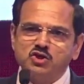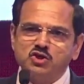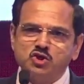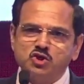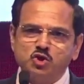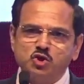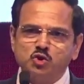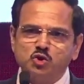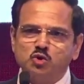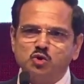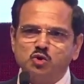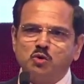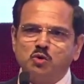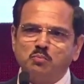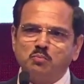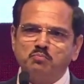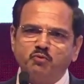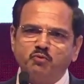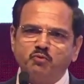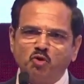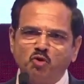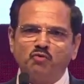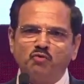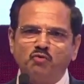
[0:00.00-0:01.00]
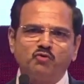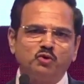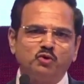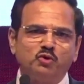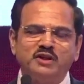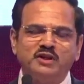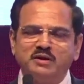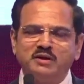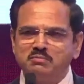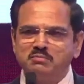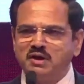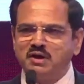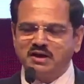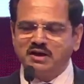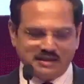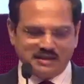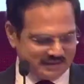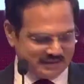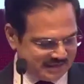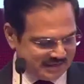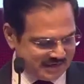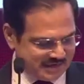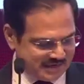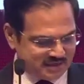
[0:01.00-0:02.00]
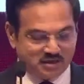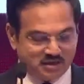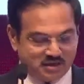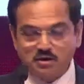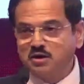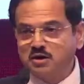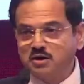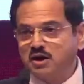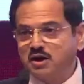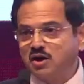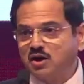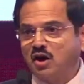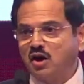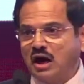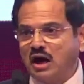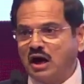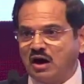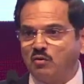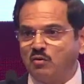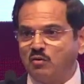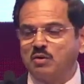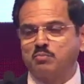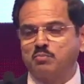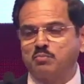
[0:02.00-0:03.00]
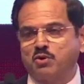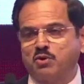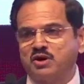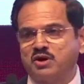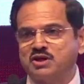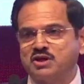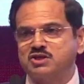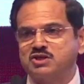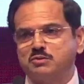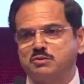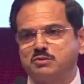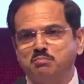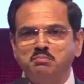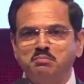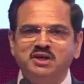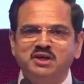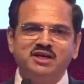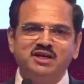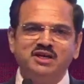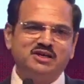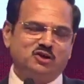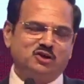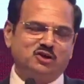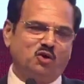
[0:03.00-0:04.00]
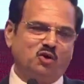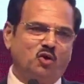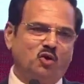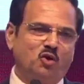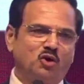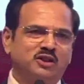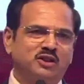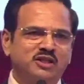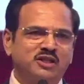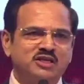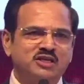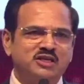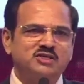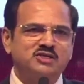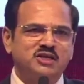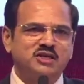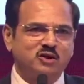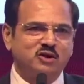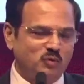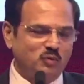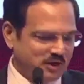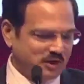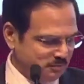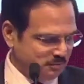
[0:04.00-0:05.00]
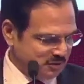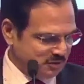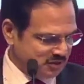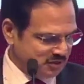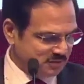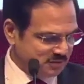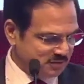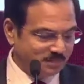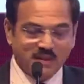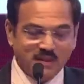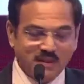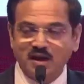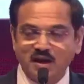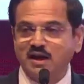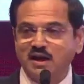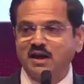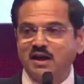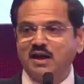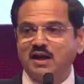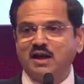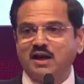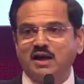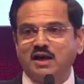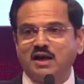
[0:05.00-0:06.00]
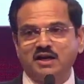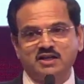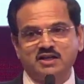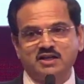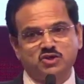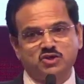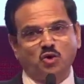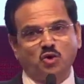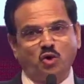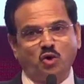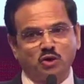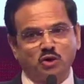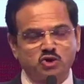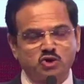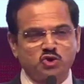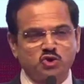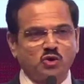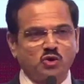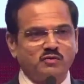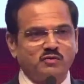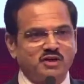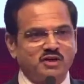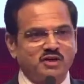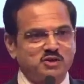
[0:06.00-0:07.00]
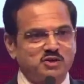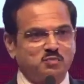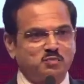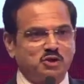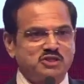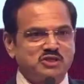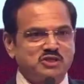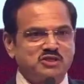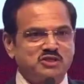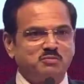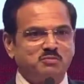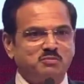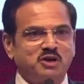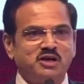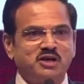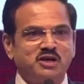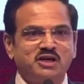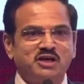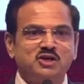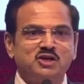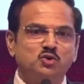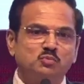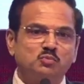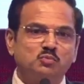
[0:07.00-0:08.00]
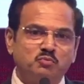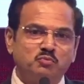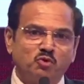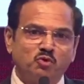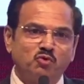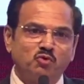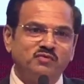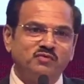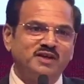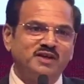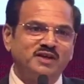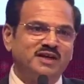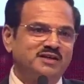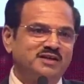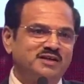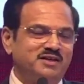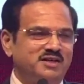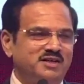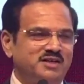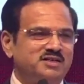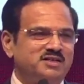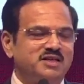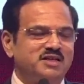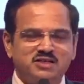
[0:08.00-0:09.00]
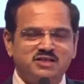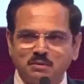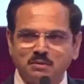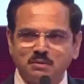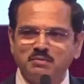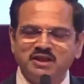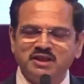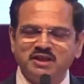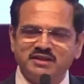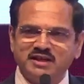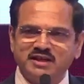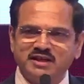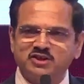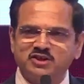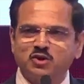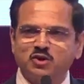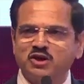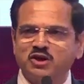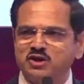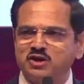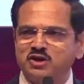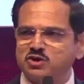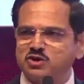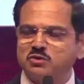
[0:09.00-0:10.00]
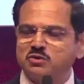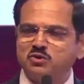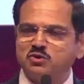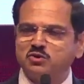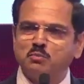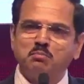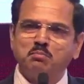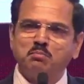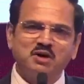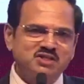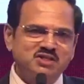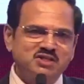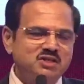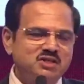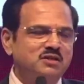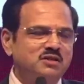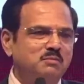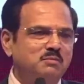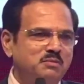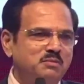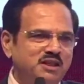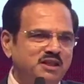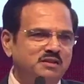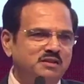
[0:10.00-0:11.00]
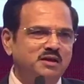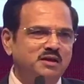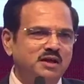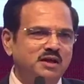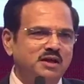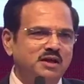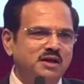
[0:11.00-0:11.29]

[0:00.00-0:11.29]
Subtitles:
to prove to them that our products meet all these requirements. It is also our responsibility to prove that it's a myth, actually, it is to bust the myth